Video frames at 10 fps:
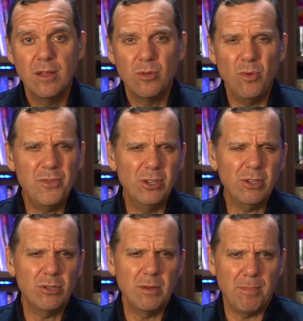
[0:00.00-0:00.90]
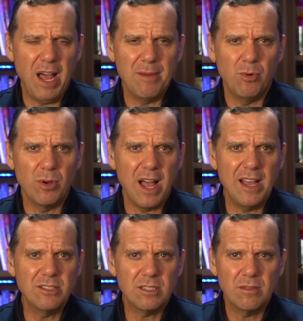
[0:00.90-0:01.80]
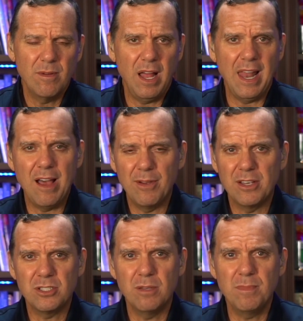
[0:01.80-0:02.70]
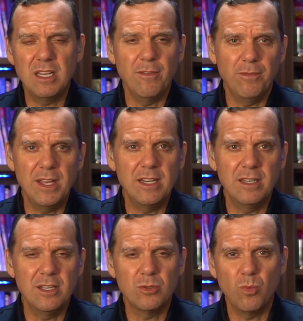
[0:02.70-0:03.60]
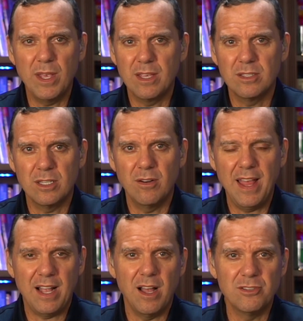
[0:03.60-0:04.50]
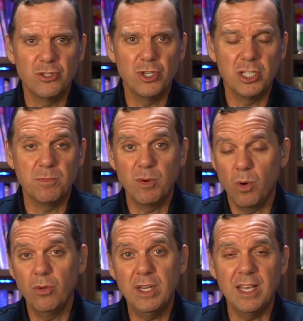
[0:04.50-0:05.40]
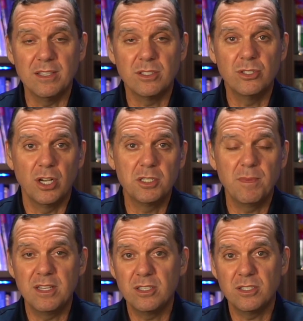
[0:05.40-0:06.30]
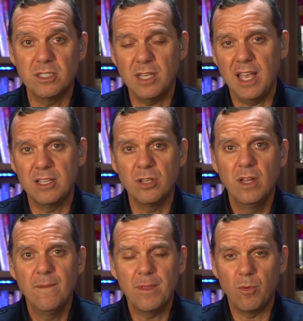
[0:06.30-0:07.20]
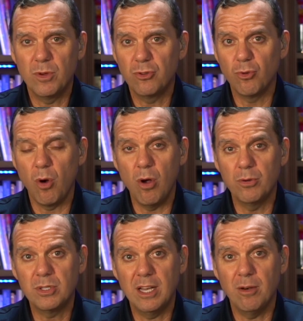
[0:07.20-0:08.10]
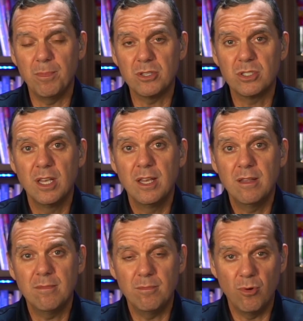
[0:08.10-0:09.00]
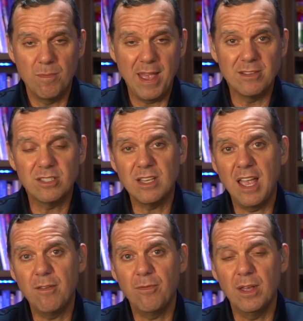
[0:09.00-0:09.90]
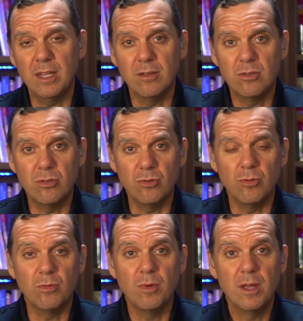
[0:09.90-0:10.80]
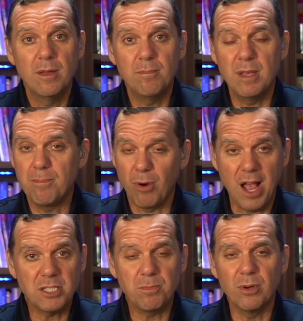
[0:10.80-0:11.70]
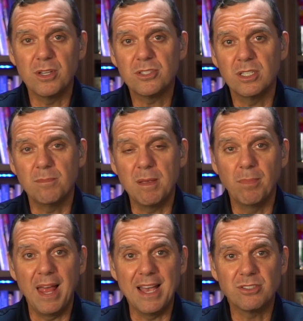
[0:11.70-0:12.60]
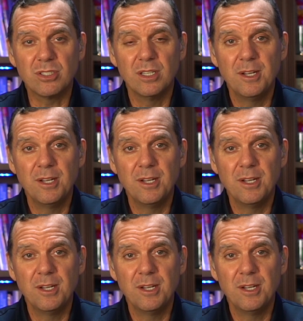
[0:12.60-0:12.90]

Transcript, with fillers: If you look through the Bible, God's allowing us to be defeated is we consider that God's judgment. Well, it is. Judgment is just his hand, that withdrawal to help us remain safe and to be prosperous and to be blessed